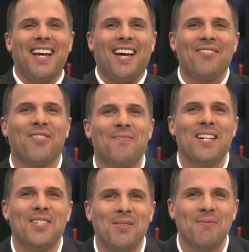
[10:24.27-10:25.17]
start from
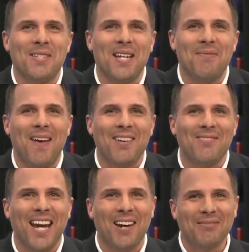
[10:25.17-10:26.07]
my superstar panel,
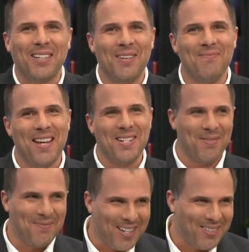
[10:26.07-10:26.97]
Carole Malone,
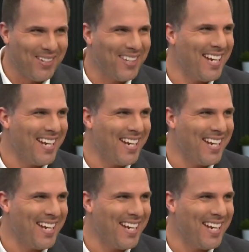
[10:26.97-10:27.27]
Benjamin Butterworth and